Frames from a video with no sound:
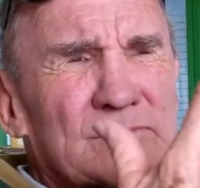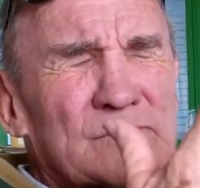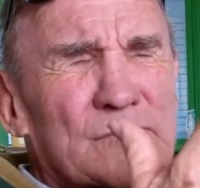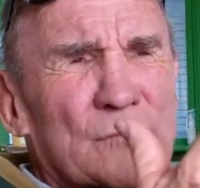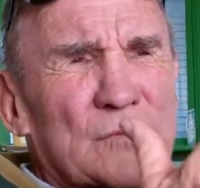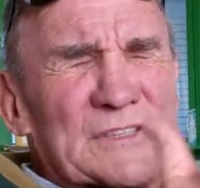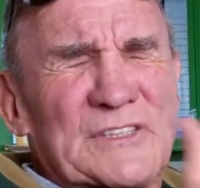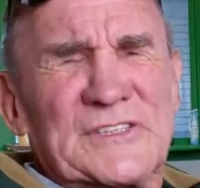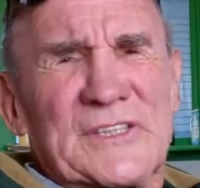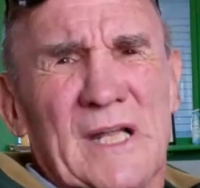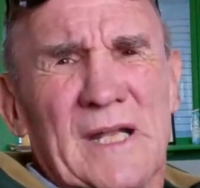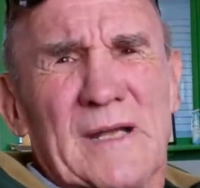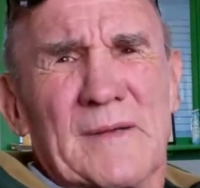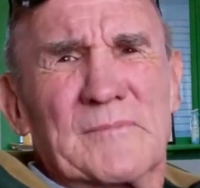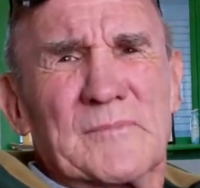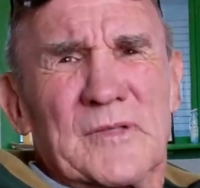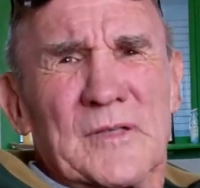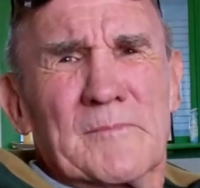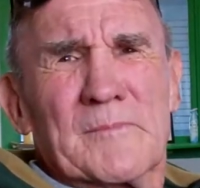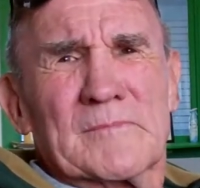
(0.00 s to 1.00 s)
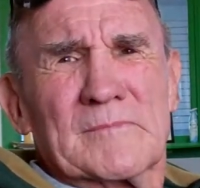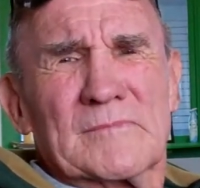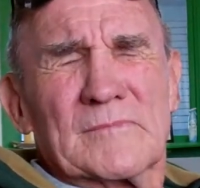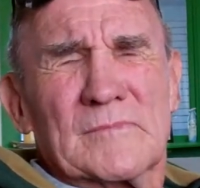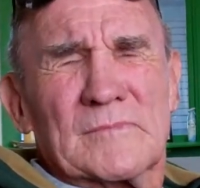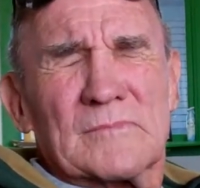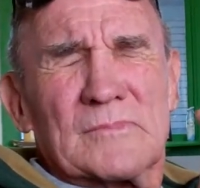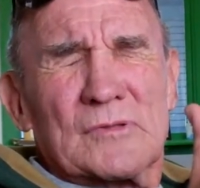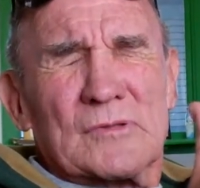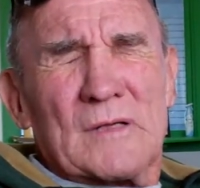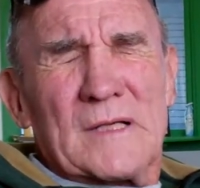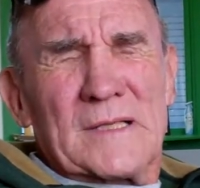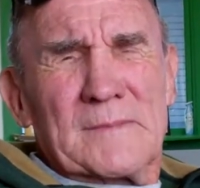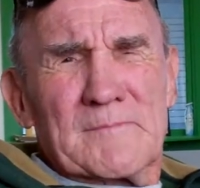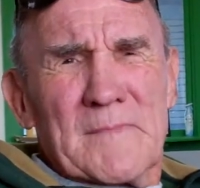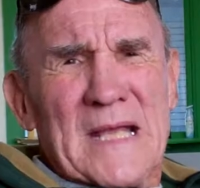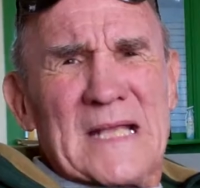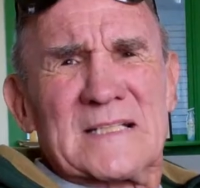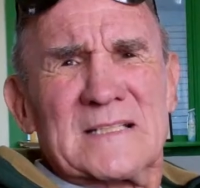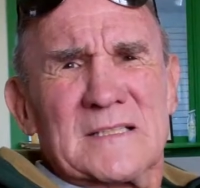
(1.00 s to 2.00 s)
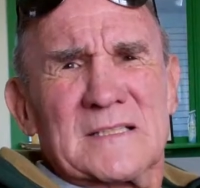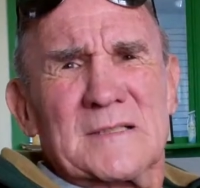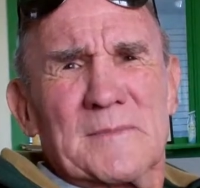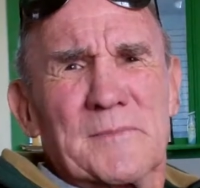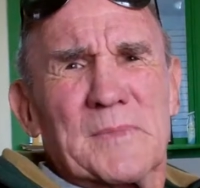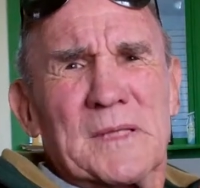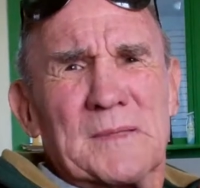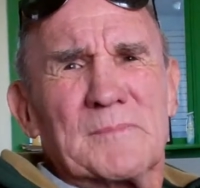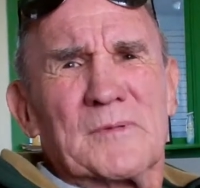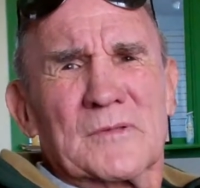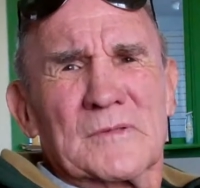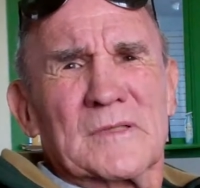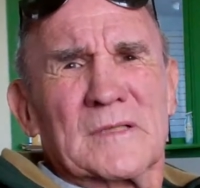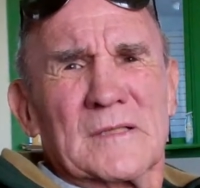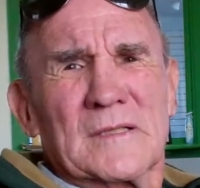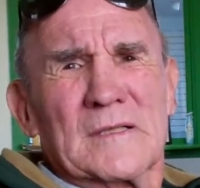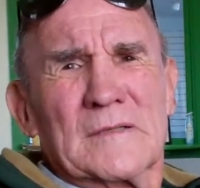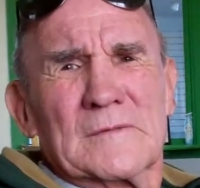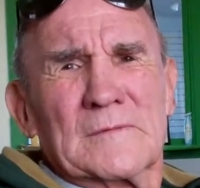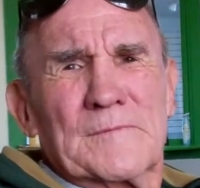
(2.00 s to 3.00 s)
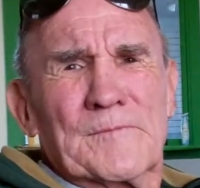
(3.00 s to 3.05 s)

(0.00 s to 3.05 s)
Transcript: was set up to train masses of people, you know.